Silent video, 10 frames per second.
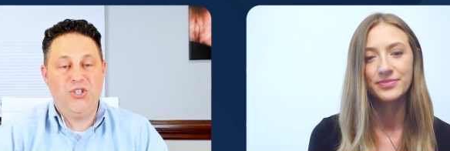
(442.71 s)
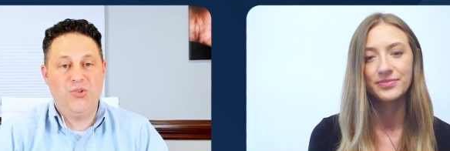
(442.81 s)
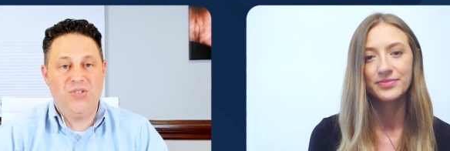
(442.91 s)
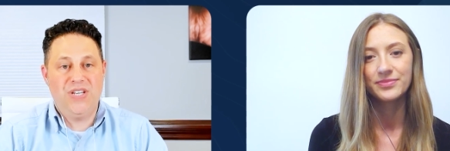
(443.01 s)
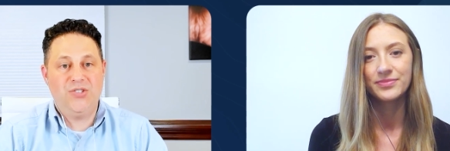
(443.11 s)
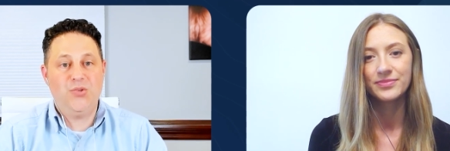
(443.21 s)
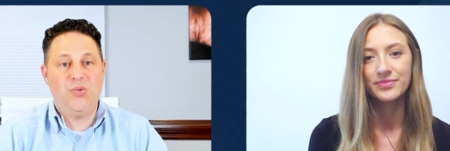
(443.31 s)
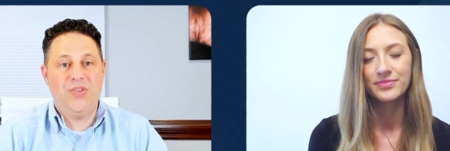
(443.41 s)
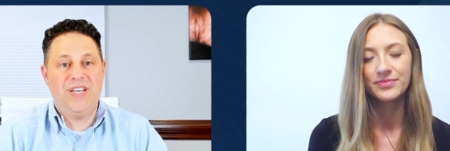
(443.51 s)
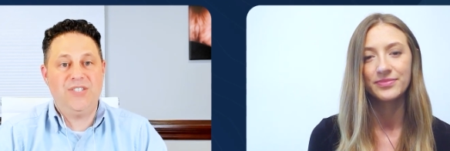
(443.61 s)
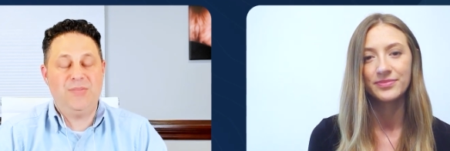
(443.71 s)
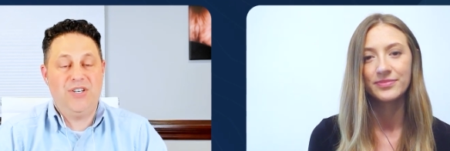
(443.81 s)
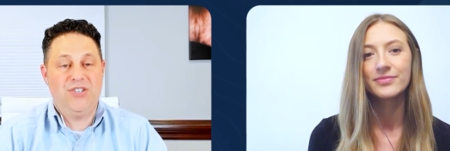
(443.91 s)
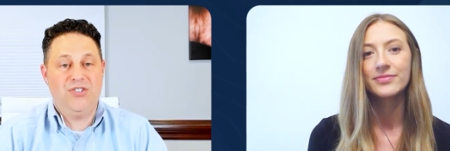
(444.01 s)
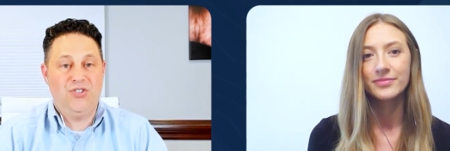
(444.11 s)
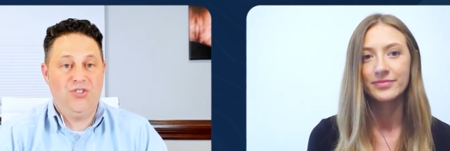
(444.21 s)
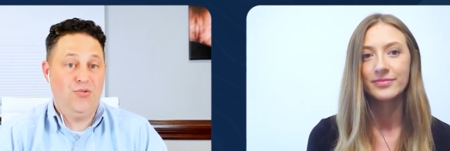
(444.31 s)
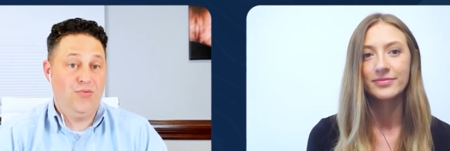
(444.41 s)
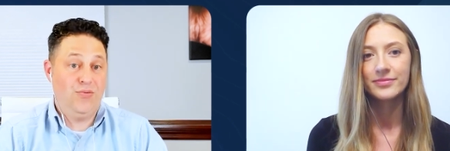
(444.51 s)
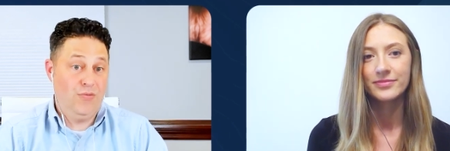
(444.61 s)
Speaker 1: to use that tool then is because
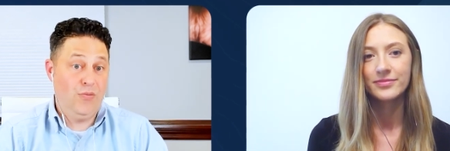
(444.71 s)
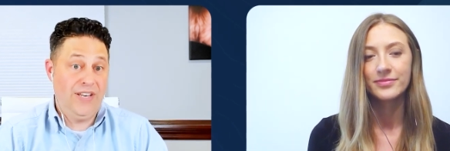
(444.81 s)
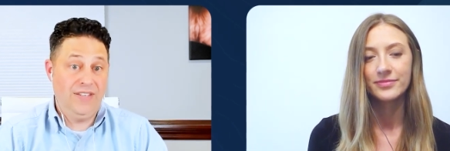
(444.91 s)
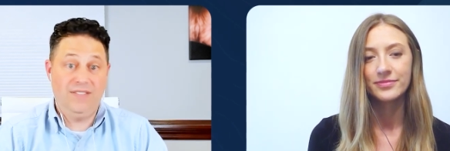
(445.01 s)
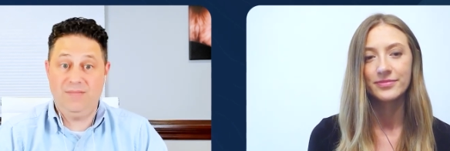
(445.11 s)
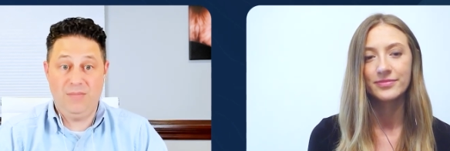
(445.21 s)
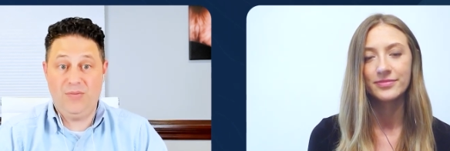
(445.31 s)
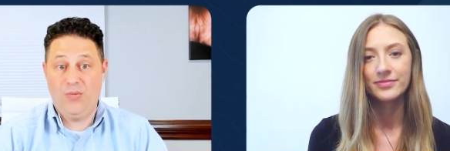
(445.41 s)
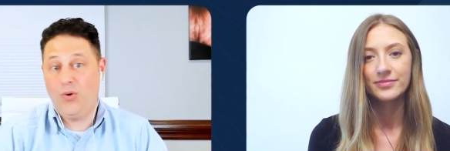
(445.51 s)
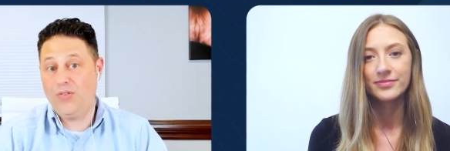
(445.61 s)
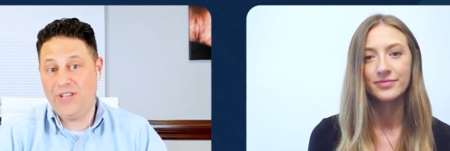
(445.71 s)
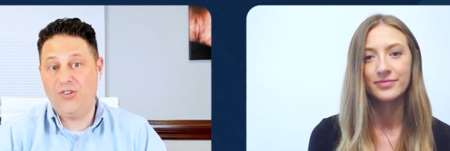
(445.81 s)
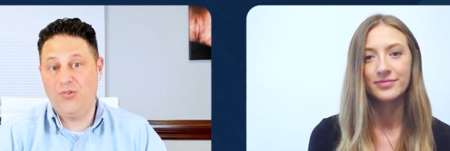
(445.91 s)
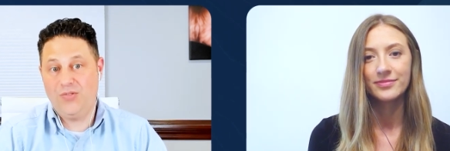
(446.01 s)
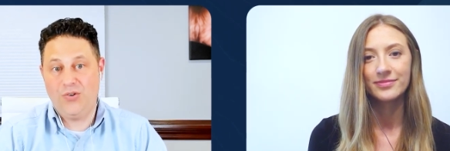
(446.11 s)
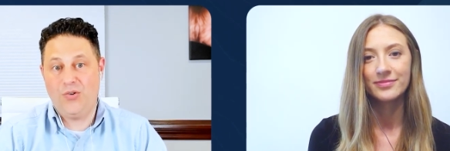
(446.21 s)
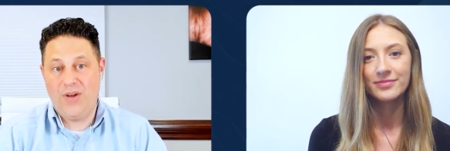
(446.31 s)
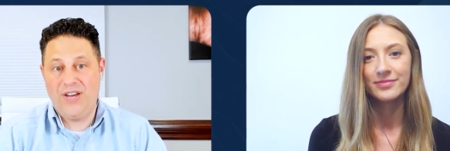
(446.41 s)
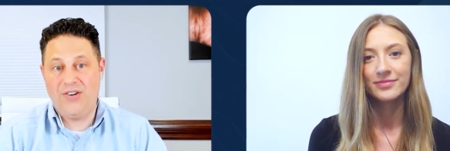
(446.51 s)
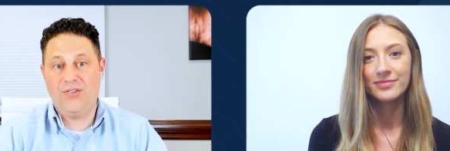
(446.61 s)
you've written before, like you're you're a
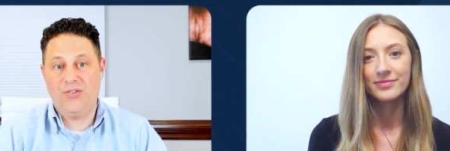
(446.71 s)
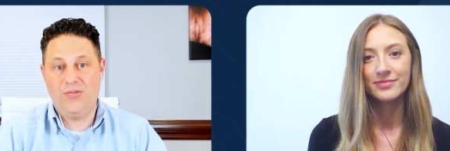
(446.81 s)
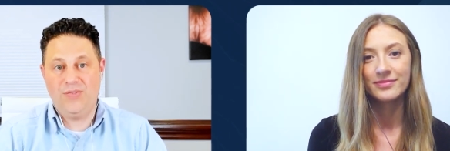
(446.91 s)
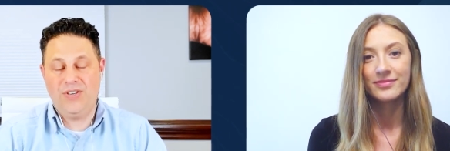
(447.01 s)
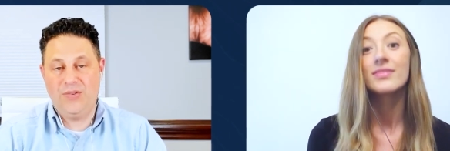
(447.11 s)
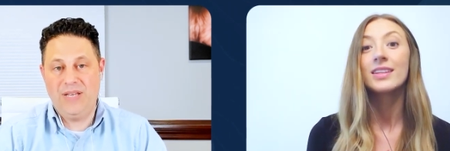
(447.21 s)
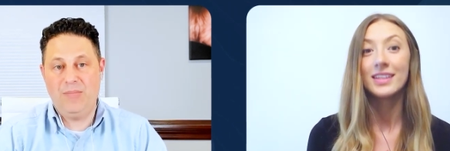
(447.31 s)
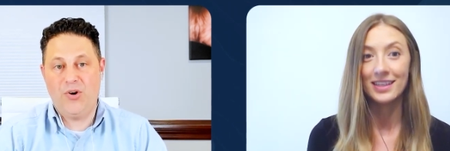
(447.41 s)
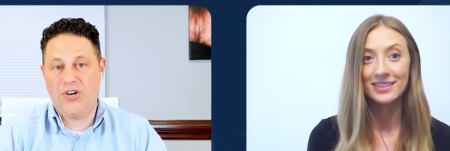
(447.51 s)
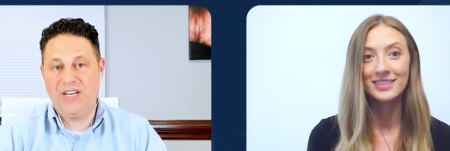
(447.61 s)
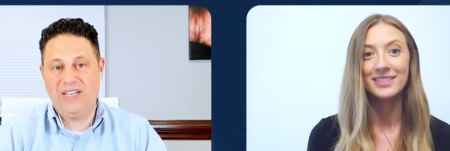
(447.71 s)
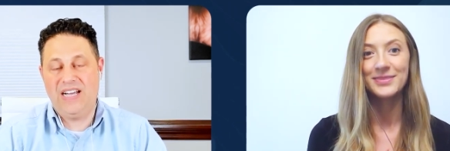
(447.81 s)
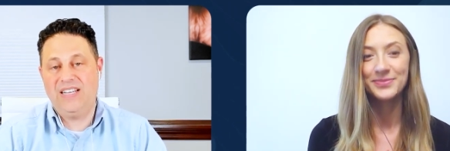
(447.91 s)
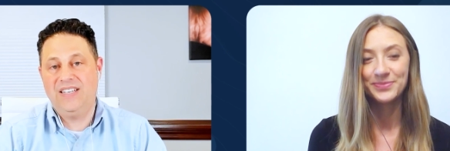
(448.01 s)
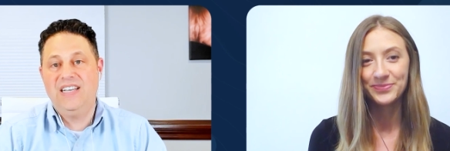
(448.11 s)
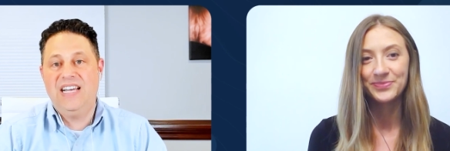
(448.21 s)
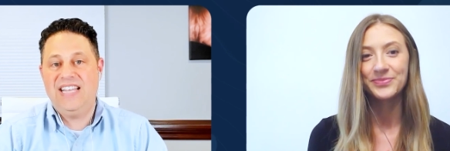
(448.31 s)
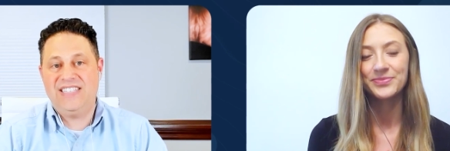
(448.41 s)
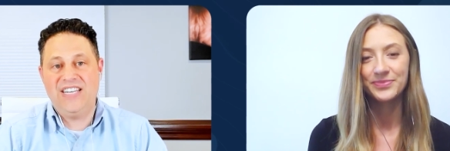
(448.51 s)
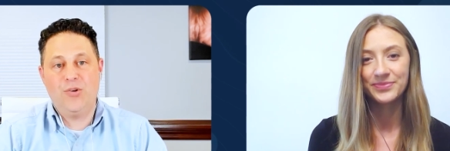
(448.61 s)
writer, you you know yeah. in marketing, not
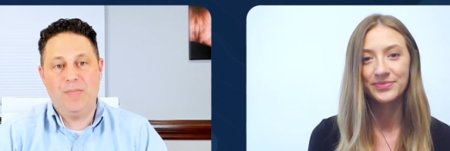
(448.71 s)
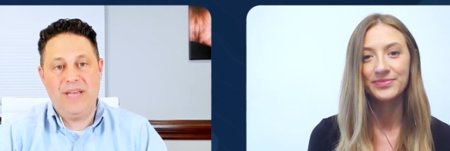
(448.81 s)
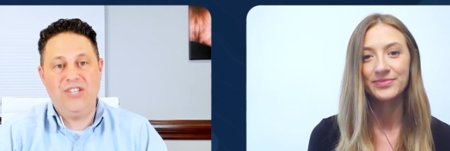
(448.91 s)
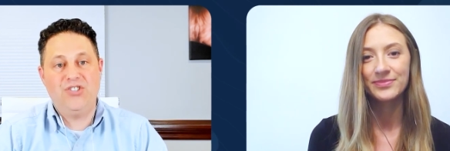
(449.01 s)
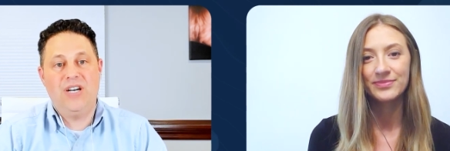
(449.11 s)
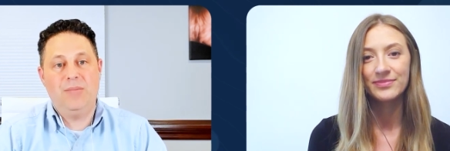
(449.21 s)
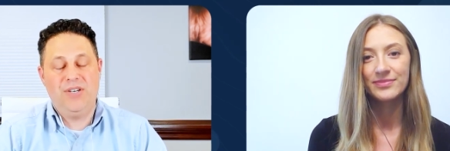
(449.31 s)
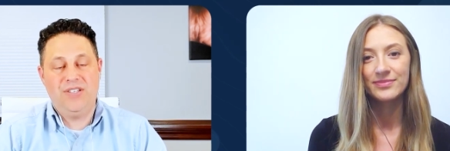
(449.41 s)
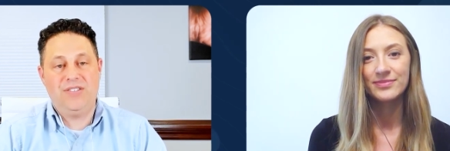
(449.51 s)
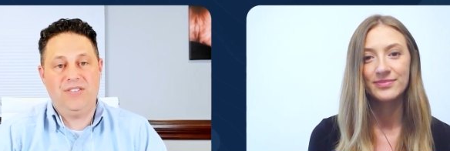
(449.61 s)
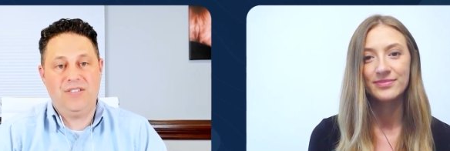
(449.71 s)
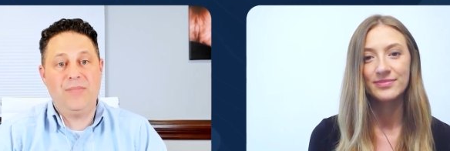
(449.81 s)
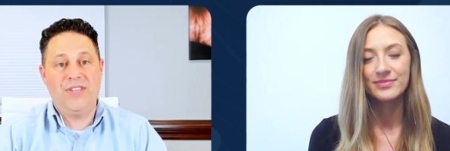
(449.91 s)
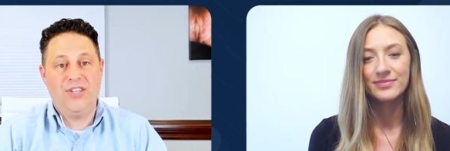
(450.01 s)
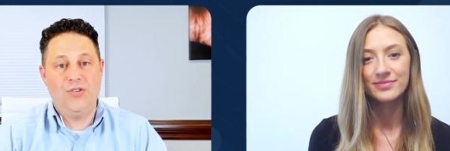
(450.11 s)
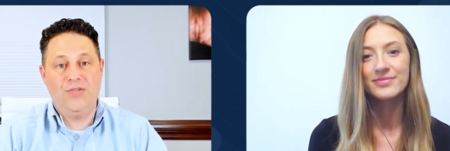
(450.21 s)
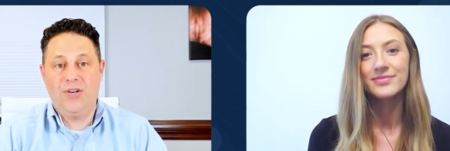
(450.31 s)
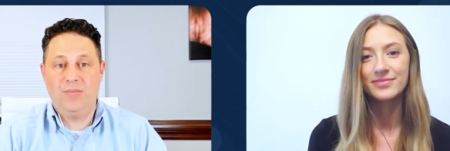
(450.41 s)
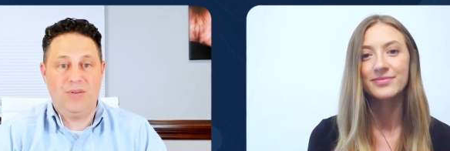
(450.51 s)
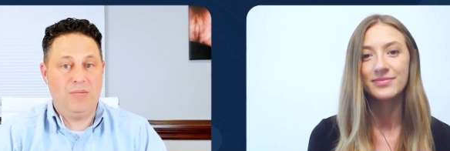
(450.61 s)
it's not your main job, but it's something that you've
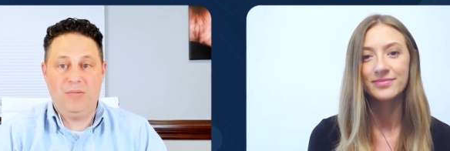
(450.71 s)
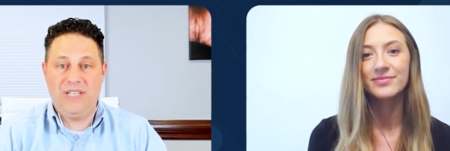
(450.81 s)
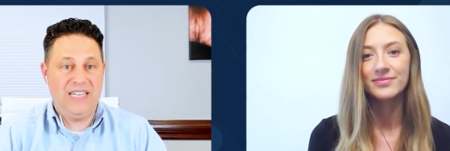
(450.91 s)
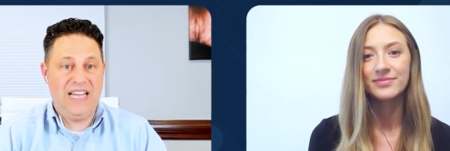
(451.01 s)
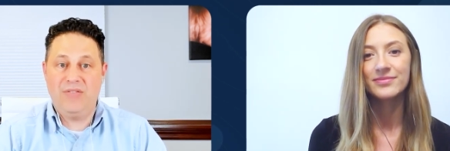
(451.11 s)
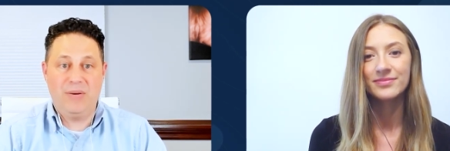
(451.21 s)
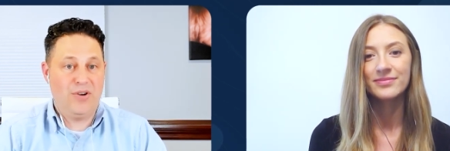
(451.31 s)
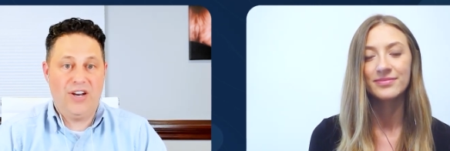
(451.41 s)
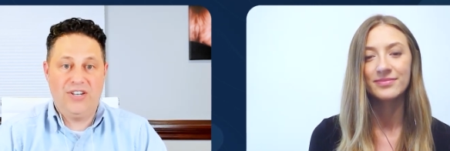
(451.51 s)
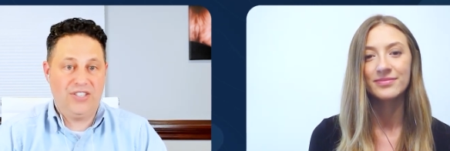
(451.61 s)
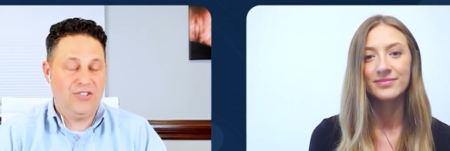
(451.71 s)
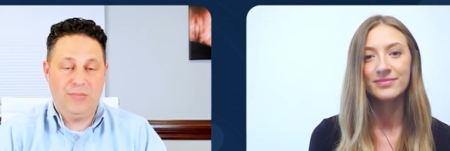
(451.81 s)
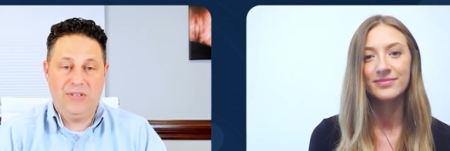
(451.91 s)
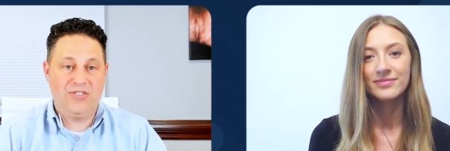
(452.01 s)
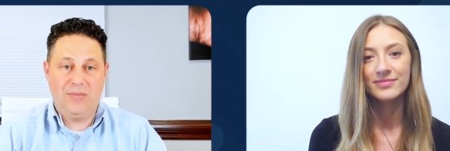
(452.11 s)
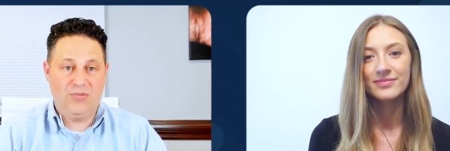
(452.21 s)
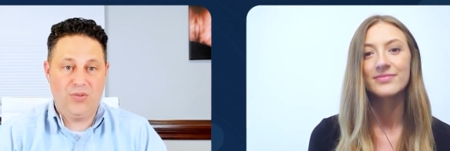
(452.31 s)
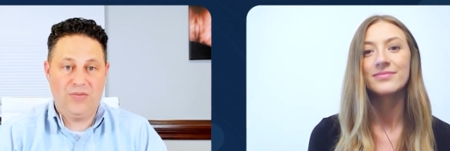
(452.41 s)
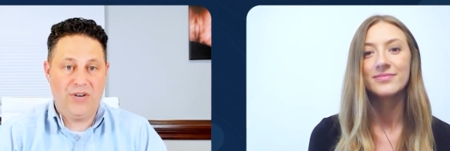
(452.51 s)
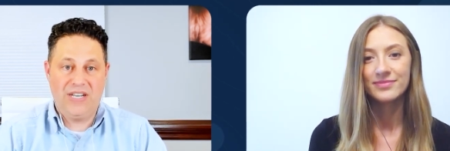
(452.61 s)
done probably in every project. There's been some
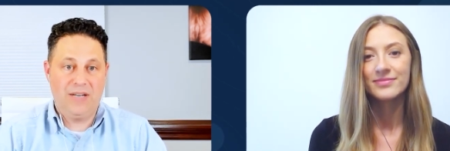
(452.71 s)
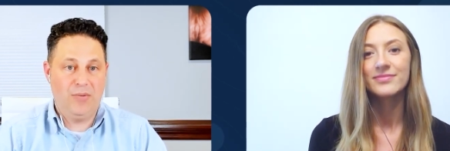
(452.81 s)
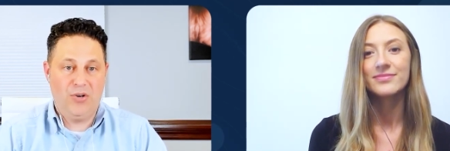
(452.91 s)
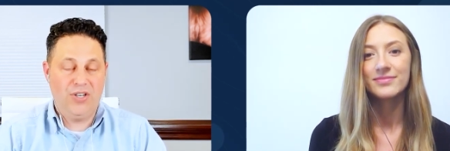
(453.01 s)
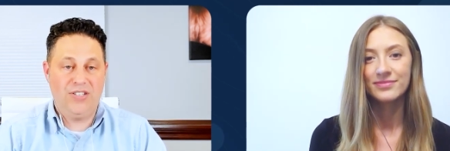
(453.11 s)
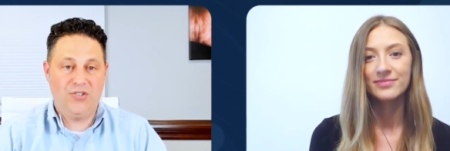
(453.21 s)
sort of writing component.